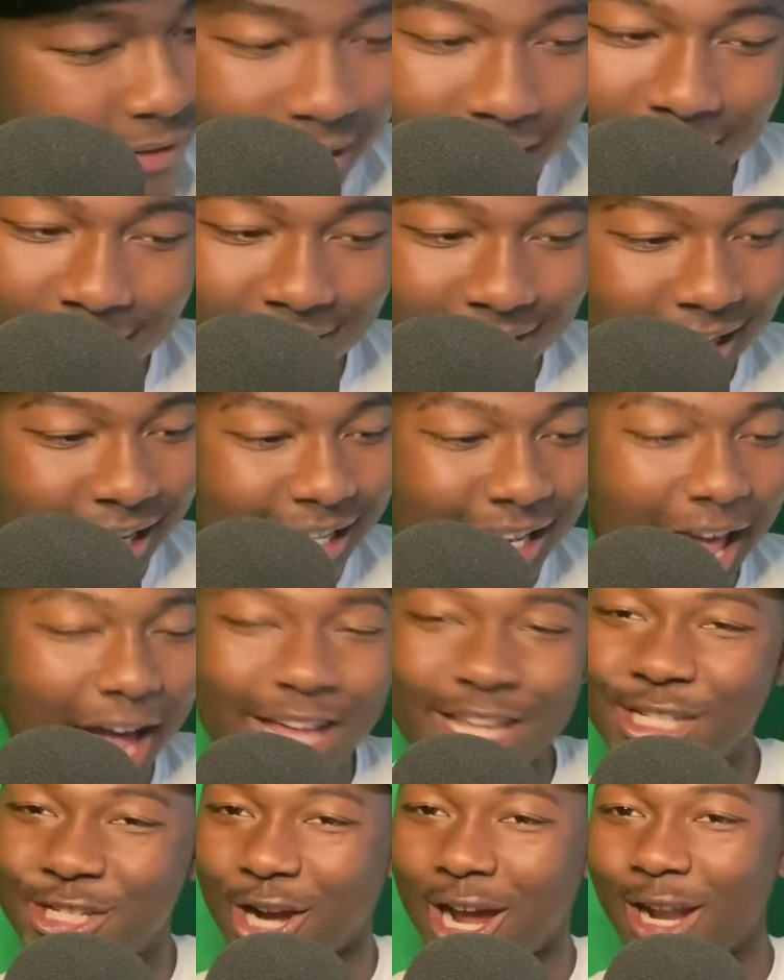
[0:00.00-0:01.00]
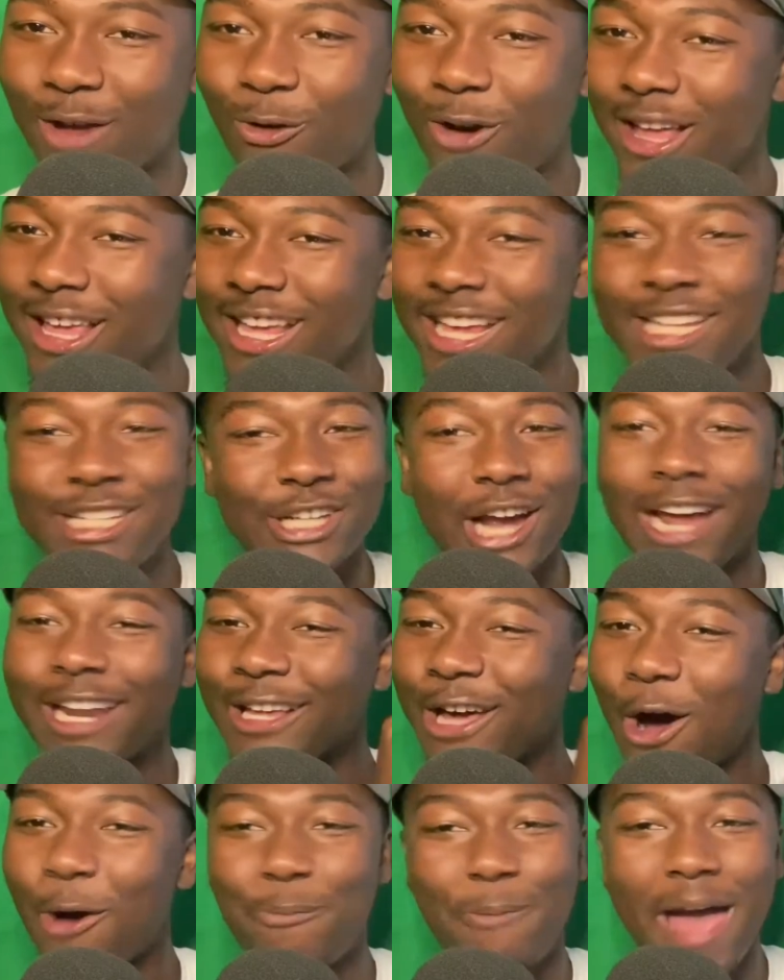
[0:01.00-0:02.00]
See, now he tried to
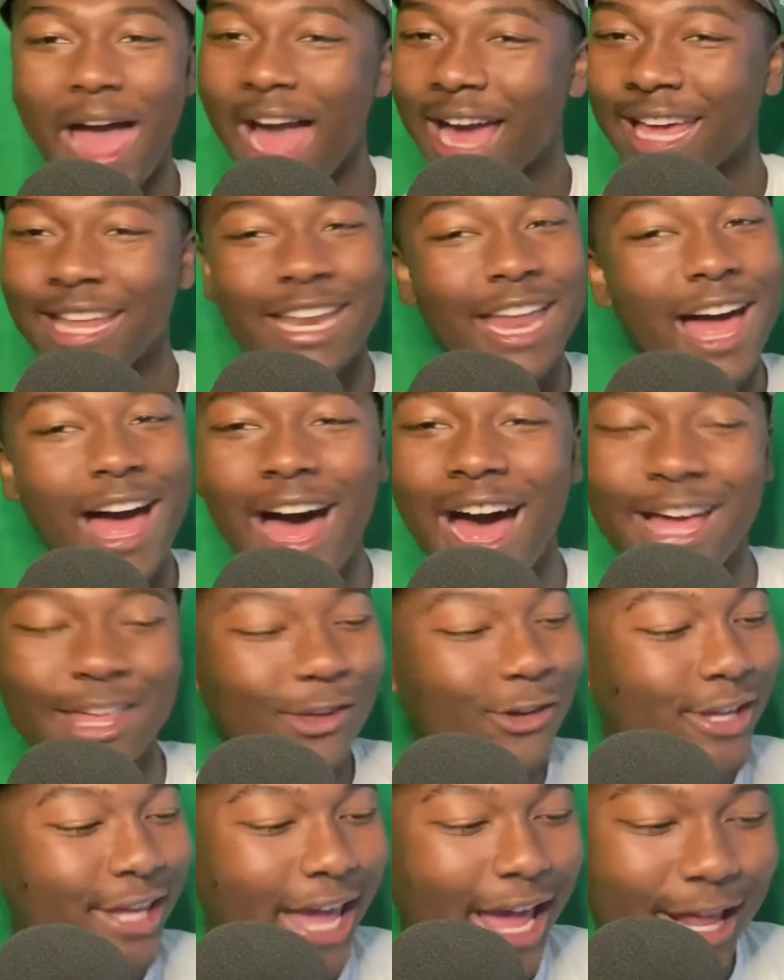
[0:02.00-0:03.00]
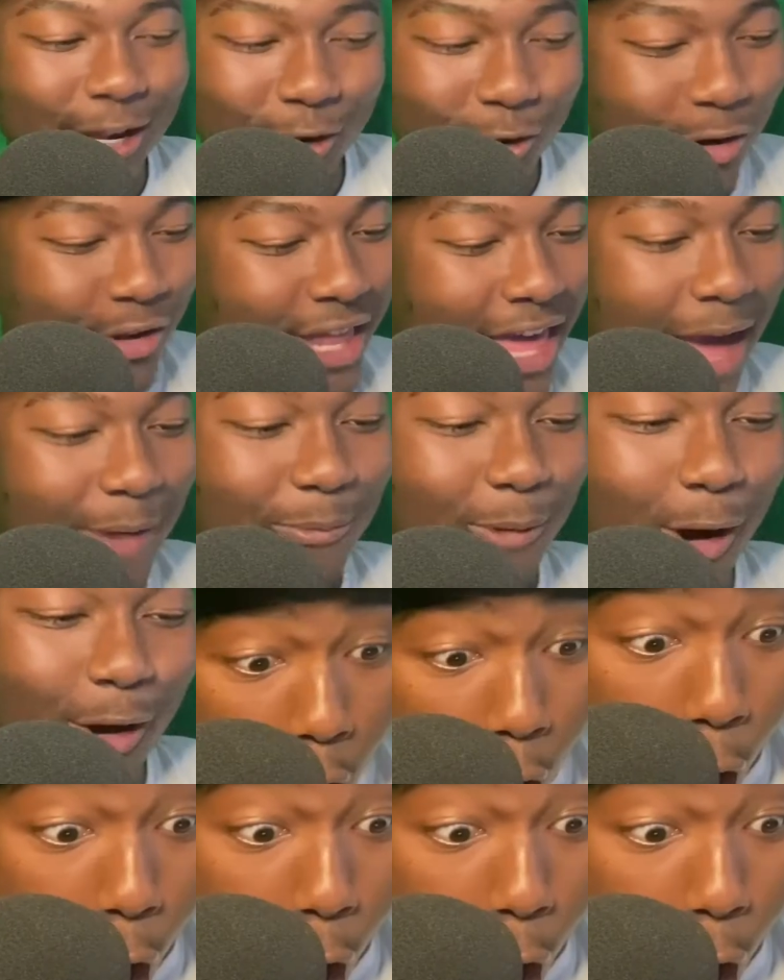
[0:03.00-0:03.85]
go back, and nah, you can't do that, bro.